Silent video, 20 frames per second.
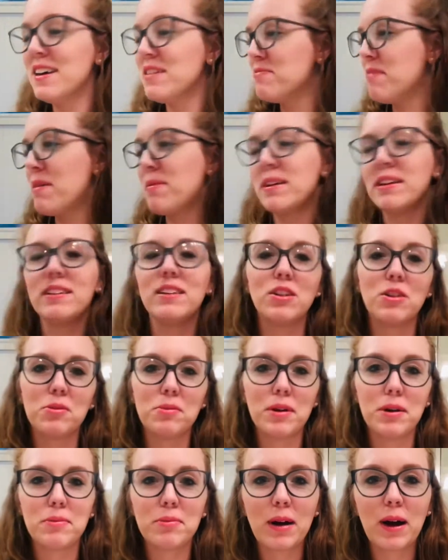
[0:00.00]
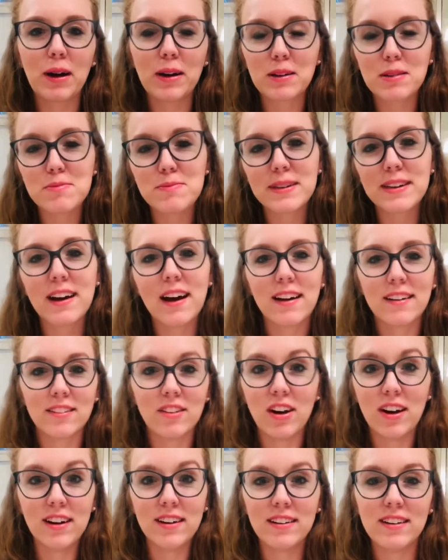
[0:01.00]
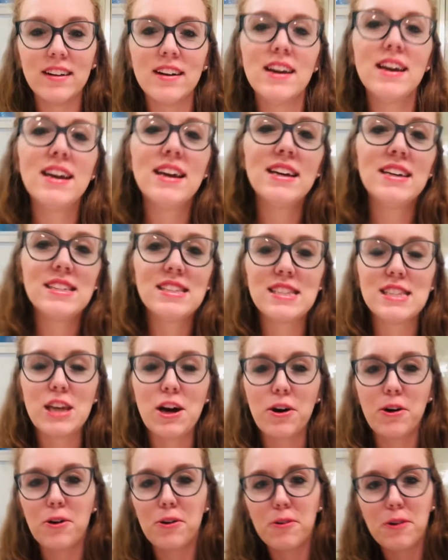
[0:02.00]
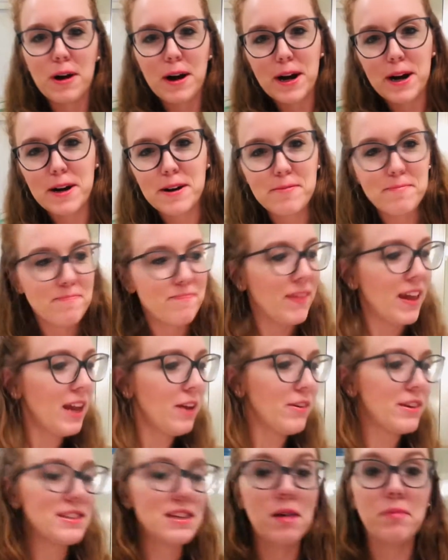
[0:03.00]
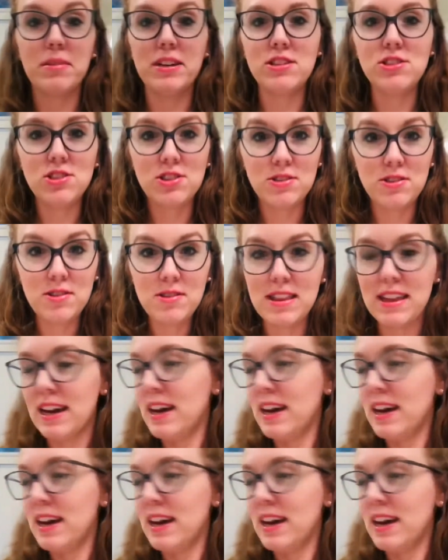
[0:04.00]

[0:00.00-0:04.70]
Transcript: Maybe a little bit of product, but not a lot. So anyways, I'm gonna show you